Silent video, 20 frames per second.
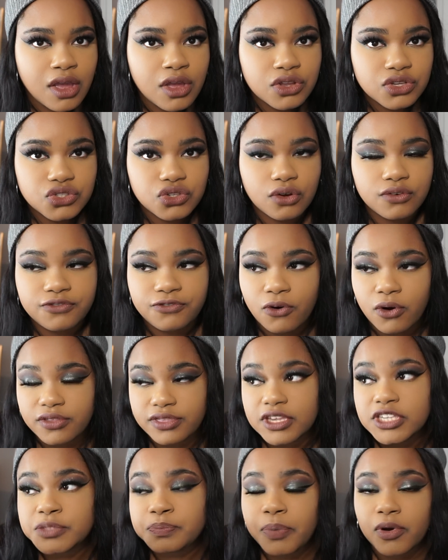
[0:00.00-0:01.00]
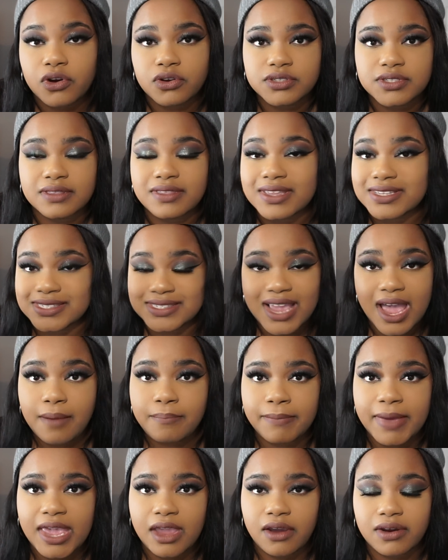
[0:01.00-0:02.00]
So for this person that's not
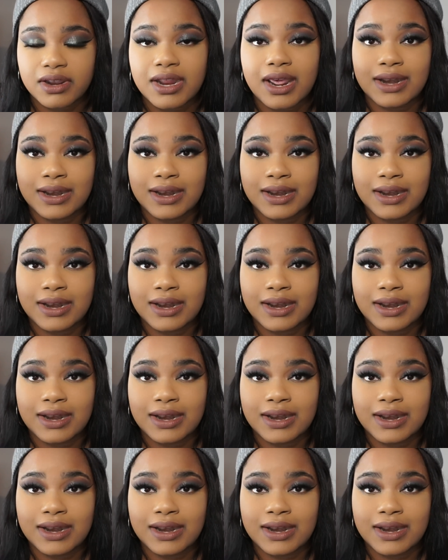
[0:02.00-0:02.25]
married,